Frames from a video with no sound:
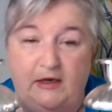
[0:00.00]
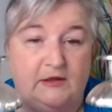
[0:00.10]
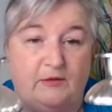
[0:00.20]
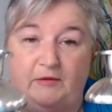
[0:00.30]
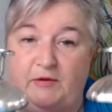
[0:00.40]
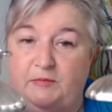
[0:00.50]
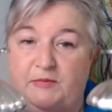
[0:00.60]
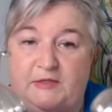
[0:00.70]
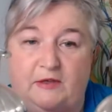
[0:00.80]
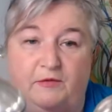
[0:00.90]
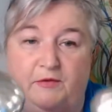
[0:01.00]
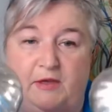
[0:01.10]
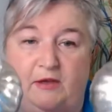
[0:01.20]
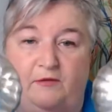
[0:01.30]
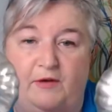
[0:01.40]
So every silver
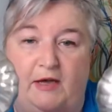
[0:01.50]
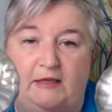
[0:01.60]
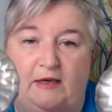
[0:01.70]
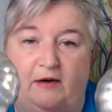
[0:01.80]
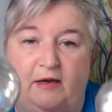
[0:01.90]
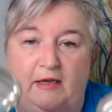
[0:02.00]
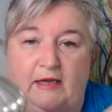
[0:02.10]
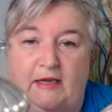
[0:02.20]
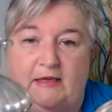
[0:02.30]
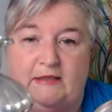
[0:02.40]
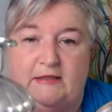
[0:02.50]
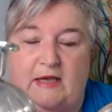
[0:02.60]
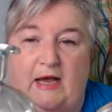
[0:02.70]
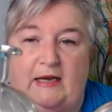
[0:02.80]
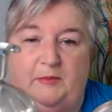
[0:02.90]
thing you find there is
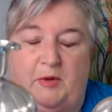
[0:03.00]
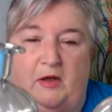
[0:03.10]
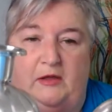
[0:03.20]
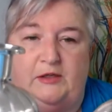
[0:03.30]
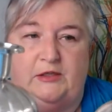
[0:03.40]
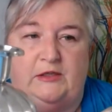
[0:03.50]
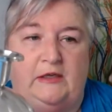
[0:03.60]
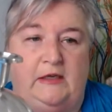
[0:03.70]
highly polished.